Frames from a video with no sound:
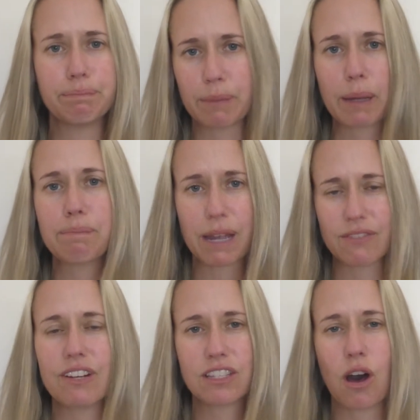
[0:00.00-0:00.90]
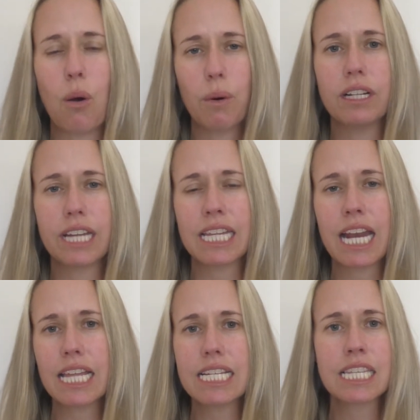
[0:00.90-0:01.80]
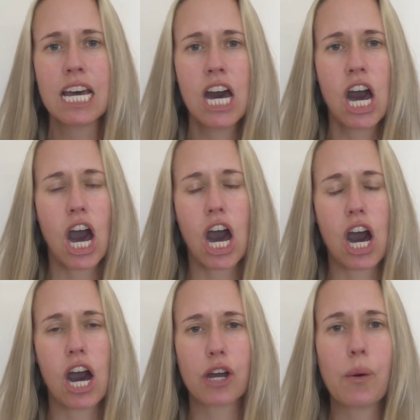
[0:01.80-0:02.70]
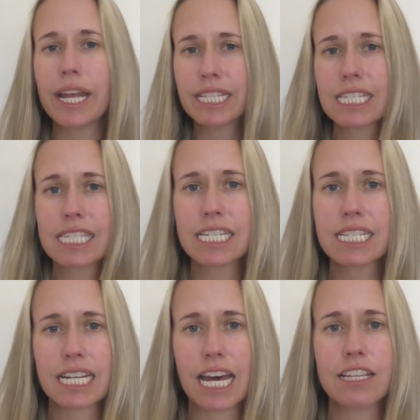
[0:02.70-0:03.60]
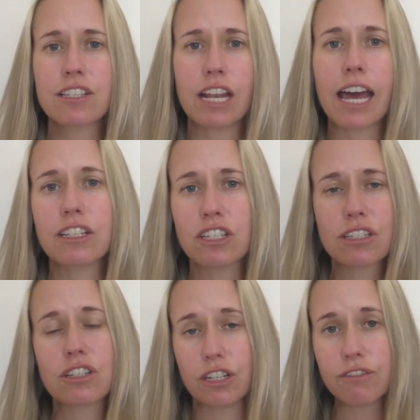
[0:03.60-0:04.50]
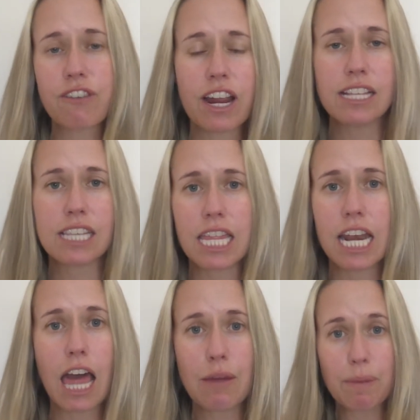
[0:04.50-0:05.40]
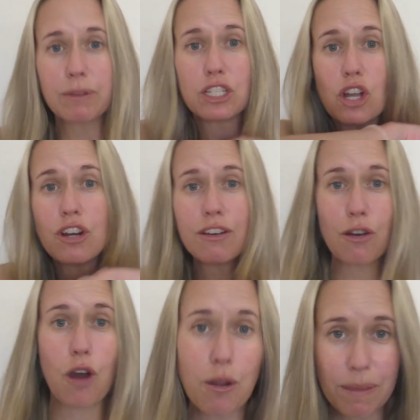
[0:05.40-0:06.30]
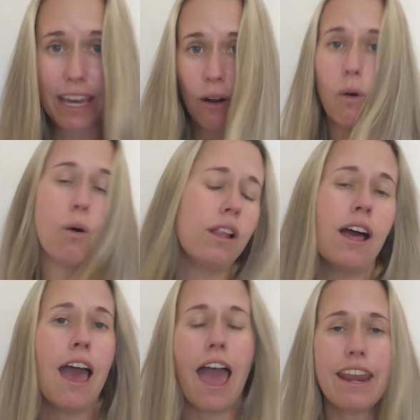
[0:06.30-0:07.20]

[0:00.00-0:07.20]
like best friends the whole world, and then others are acquaintances, and others are like just good friends, and then other people just don't even know me at all,